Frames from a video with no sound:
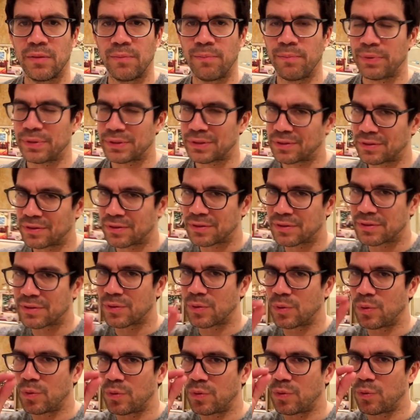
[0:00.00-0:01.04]
But
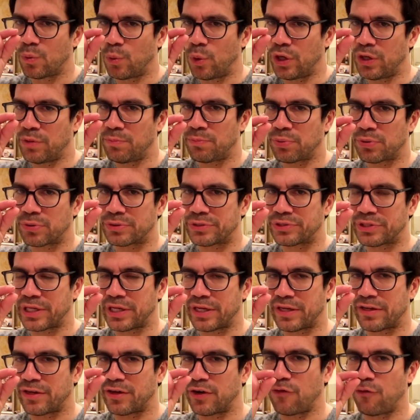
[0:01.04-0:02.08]
1%
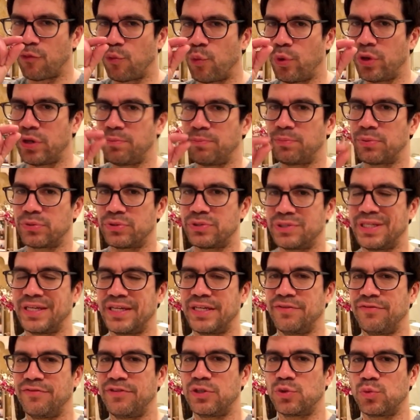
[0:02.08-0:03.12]

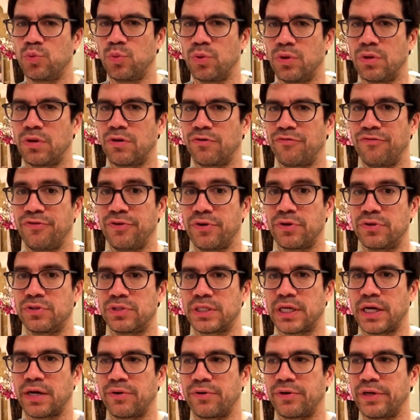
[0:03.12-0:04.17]
of this world figures
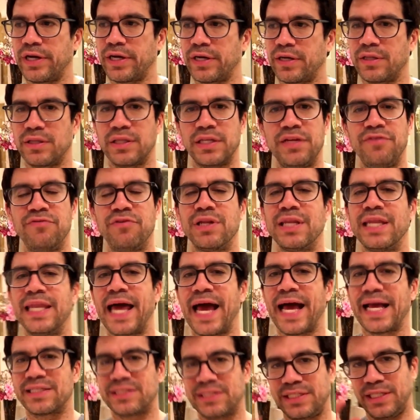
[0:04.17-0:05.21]
out how to leave a
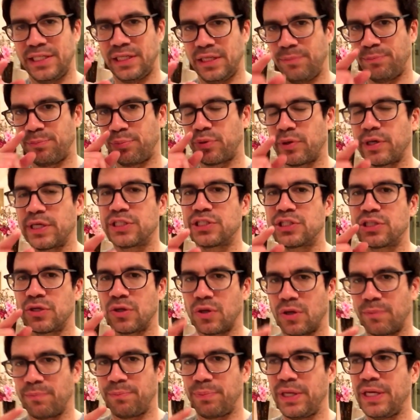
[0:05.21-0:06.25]
lasting impression
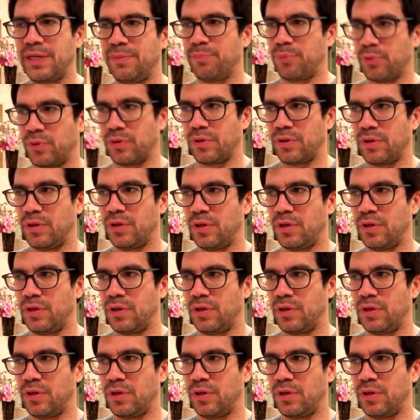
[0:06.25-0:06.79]
on people.